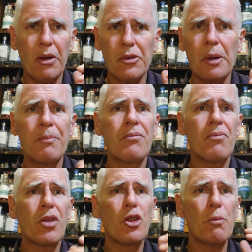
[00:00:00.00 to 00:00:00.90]
So,
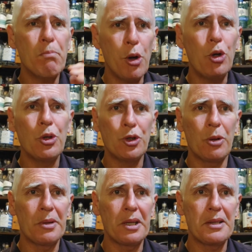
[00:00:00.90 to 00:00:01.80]
the burn
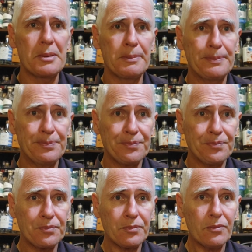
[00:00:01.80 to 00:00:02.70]
dominates.
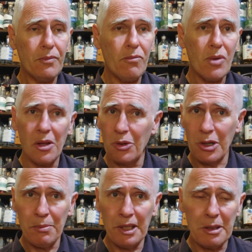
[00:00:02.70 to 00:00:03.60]

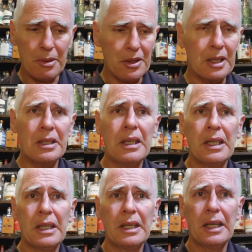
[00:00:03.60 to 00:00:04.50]
Not complaining about that.
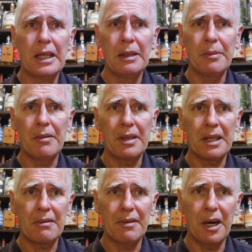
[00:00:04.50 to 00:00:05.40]
Um, having
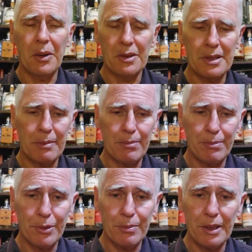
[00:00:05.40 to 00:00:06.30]
had a virus that
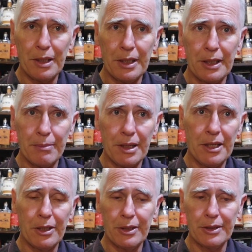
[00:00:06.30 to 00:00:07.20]
put me in
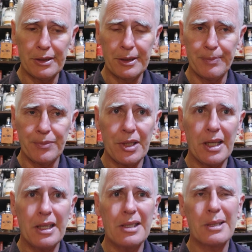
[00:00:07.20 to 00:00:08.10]
bed on um,
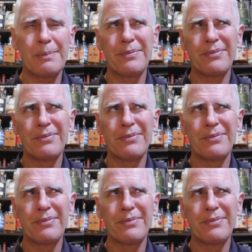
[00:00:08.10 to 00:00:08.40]
today's.